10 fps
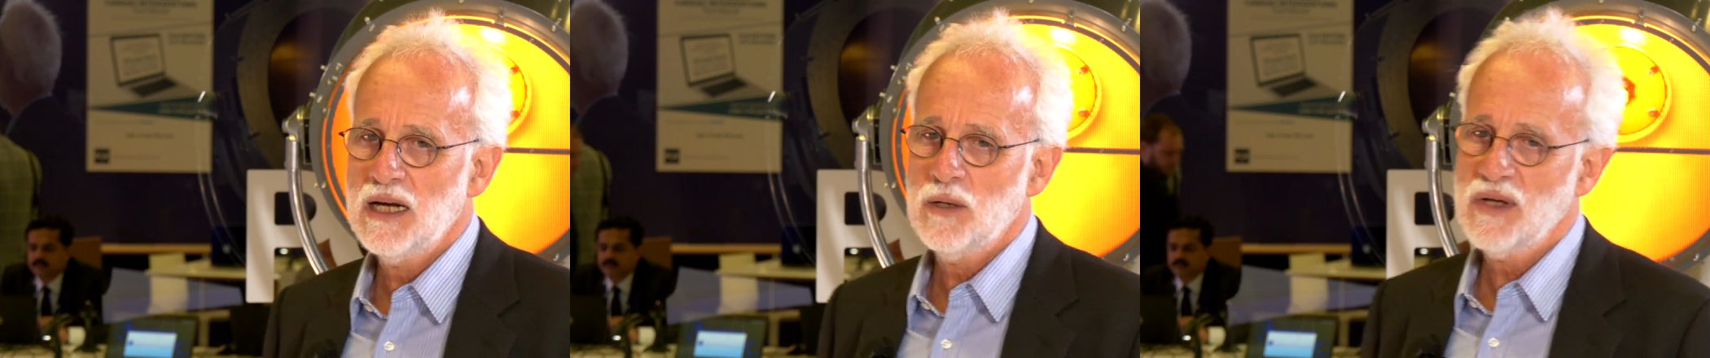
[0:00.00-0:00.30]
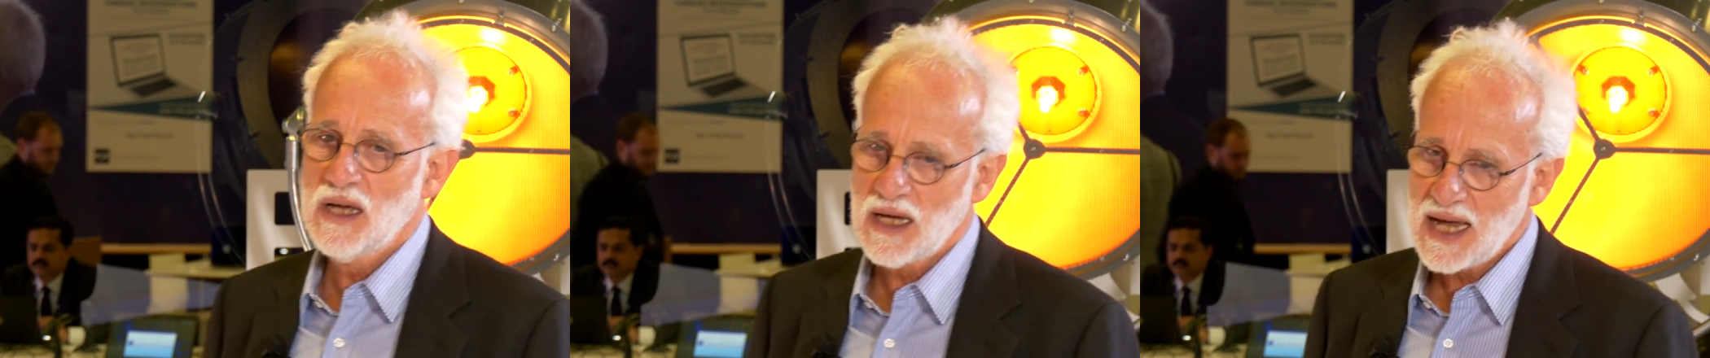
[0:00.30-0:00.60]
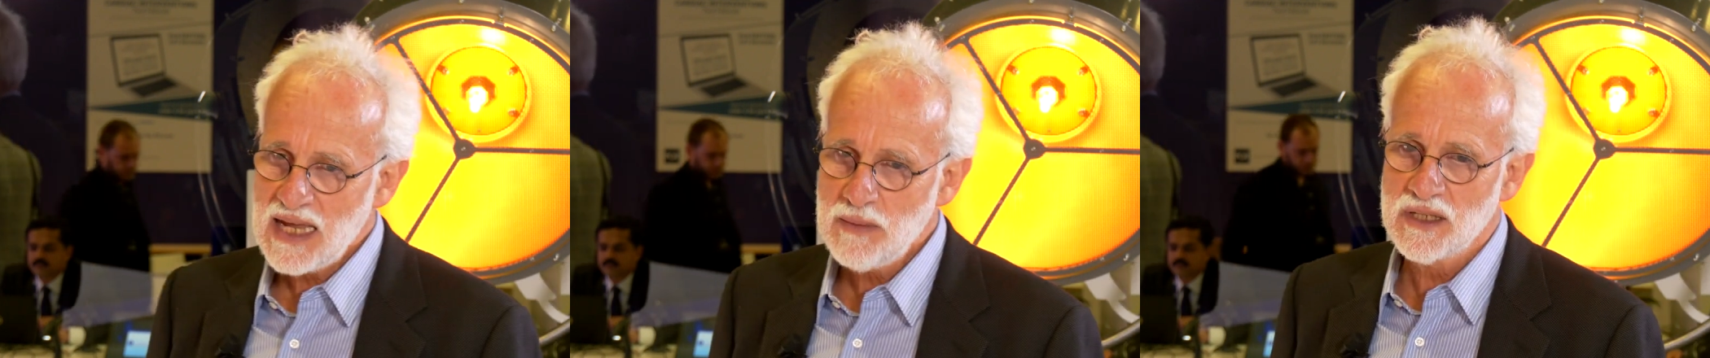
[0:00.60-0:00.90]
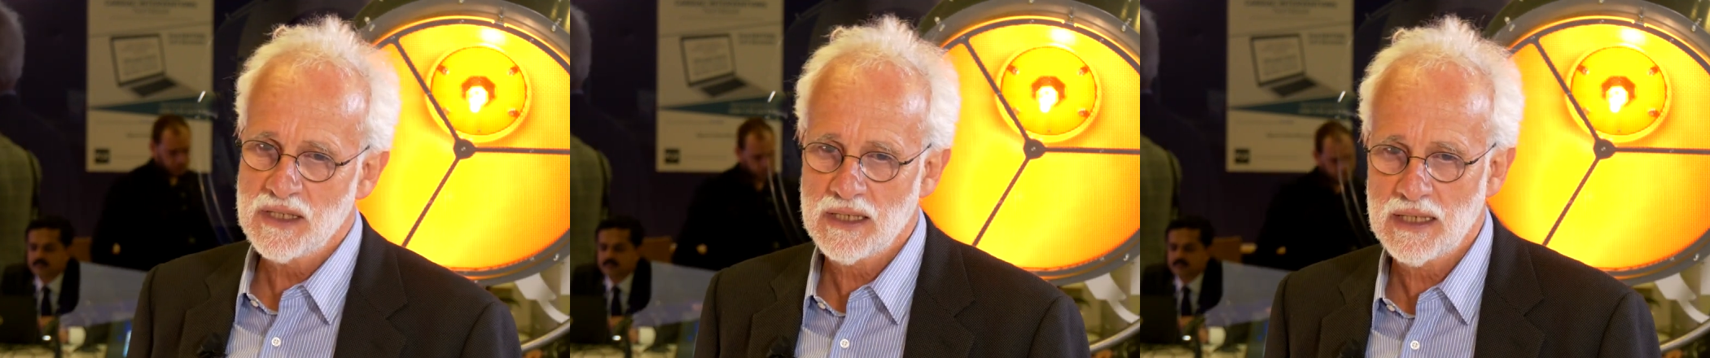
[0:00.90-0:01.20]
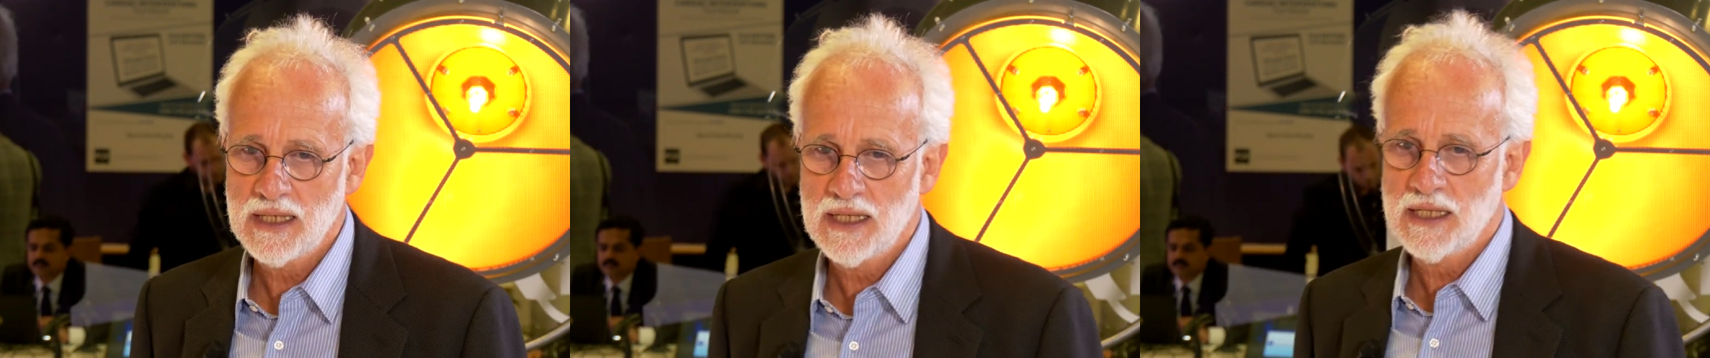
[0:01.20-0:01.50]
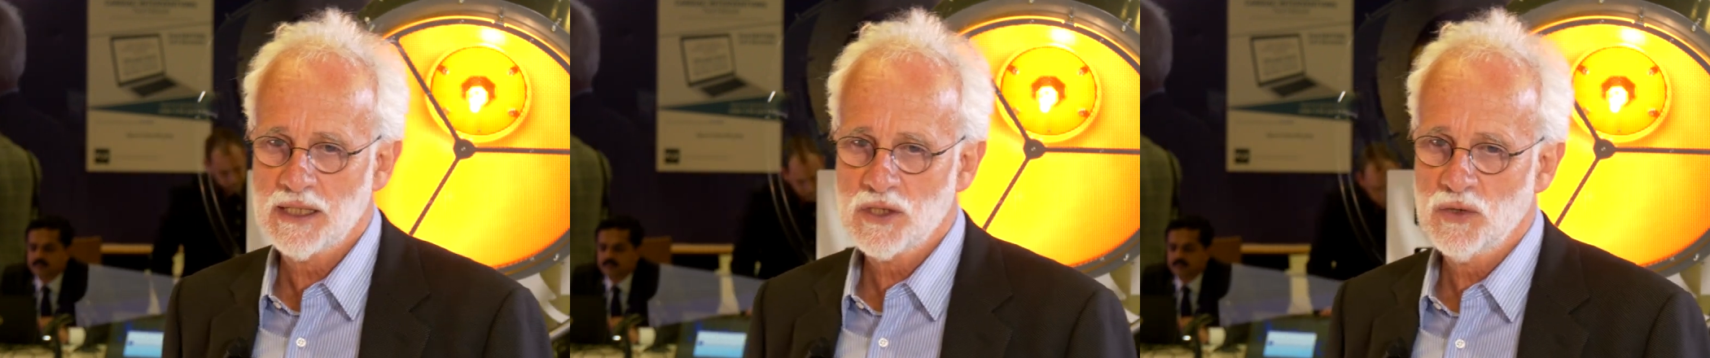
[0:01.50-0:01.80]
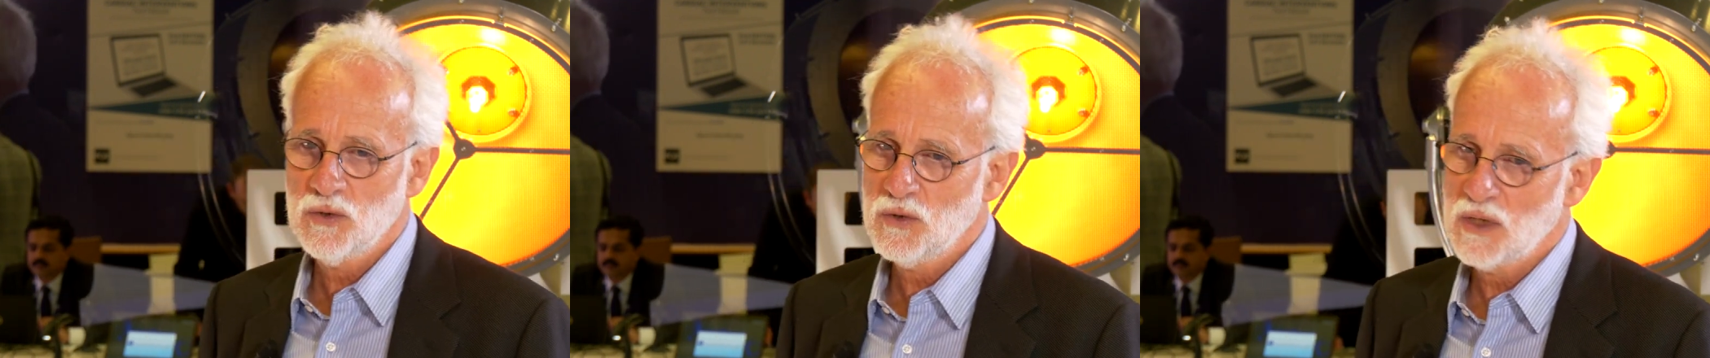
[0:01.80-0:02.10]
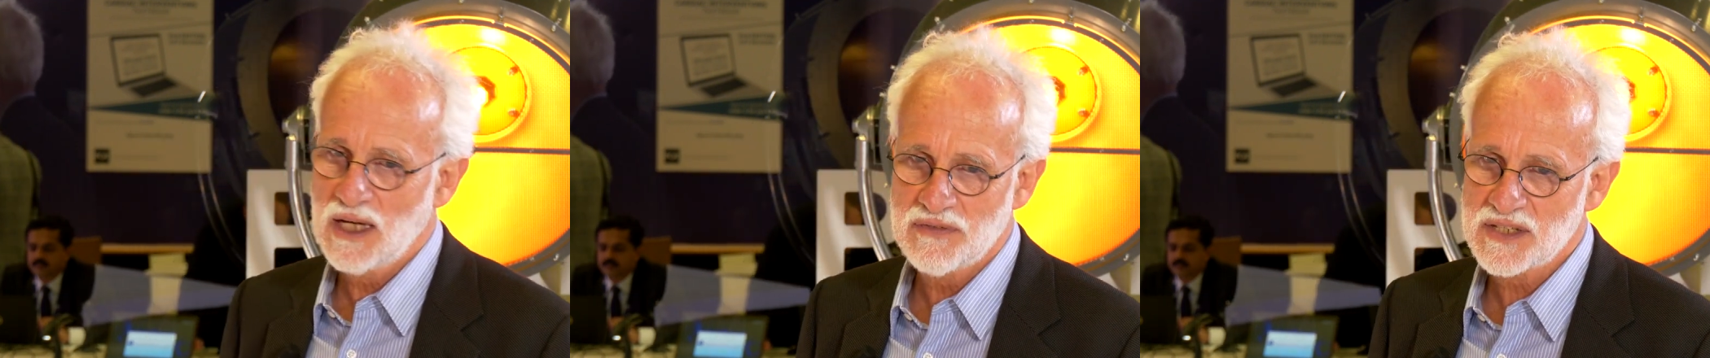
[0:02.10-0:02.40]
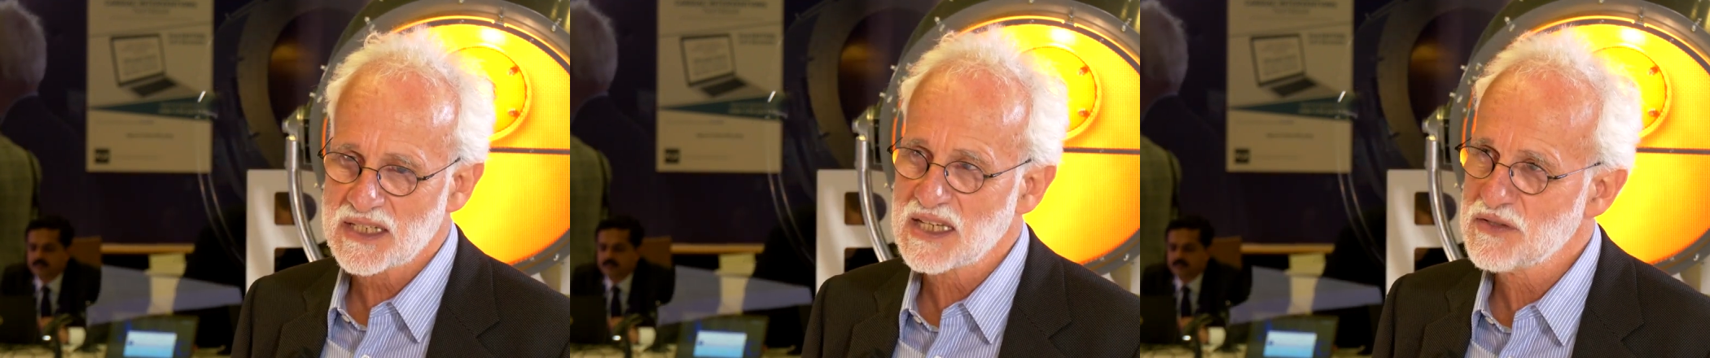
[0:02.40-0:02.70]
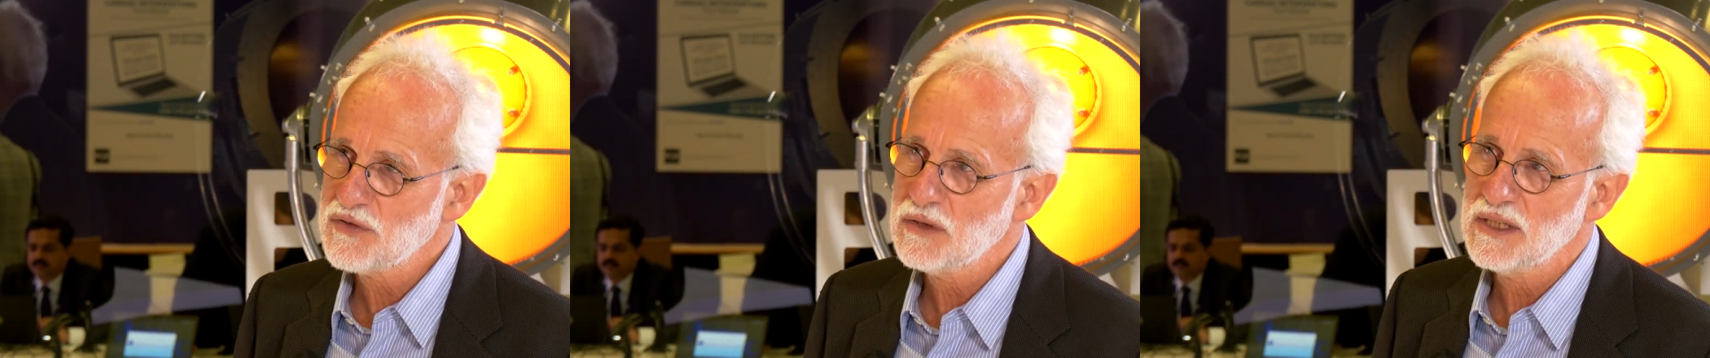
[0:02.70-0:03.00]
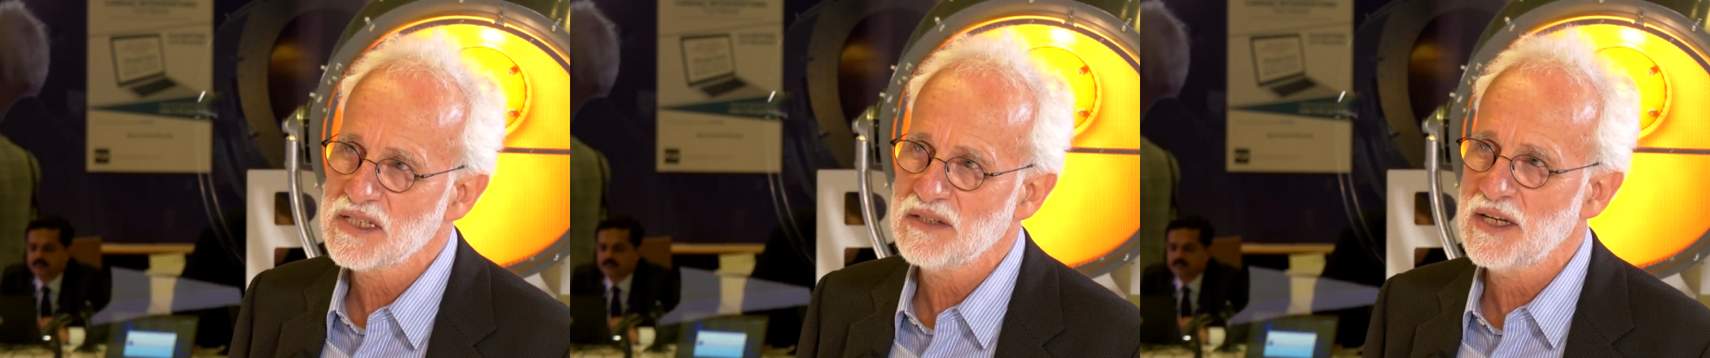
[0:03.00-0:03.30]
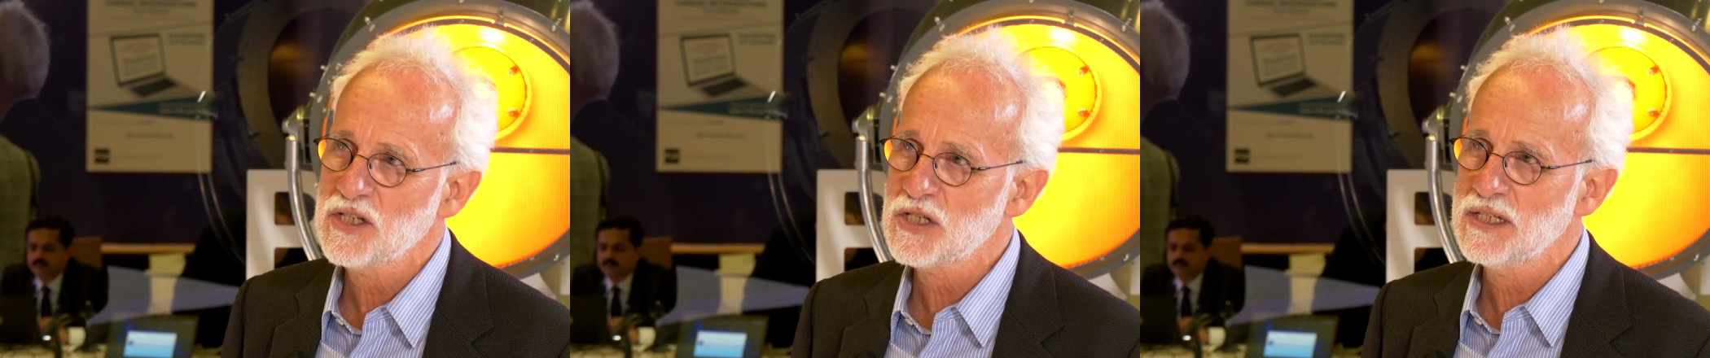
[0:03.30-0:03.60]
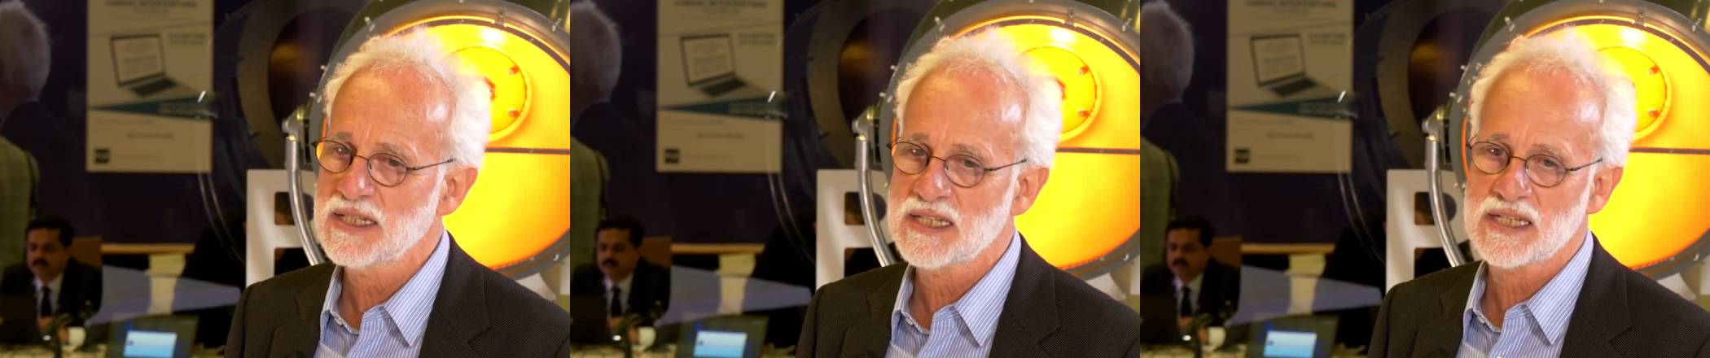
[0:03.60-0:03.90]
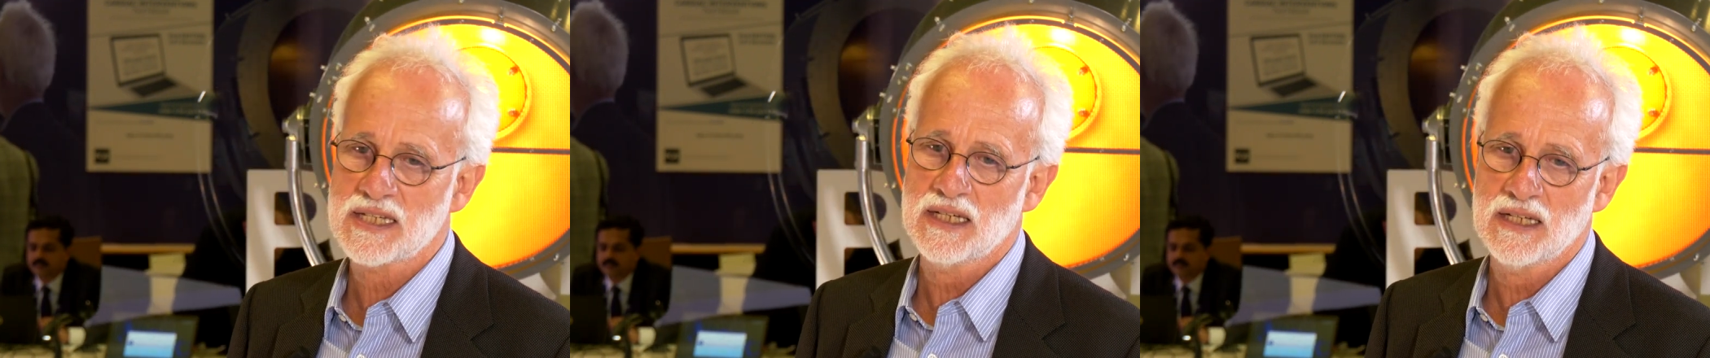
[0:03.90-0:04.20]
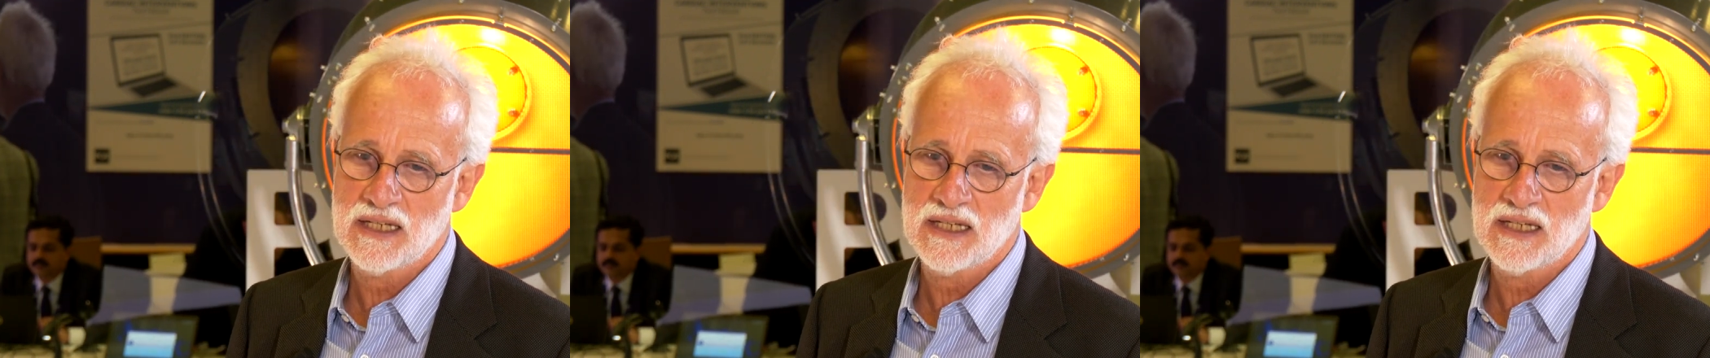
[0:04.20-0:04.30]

Speaker 1: now we are able to have successful interventions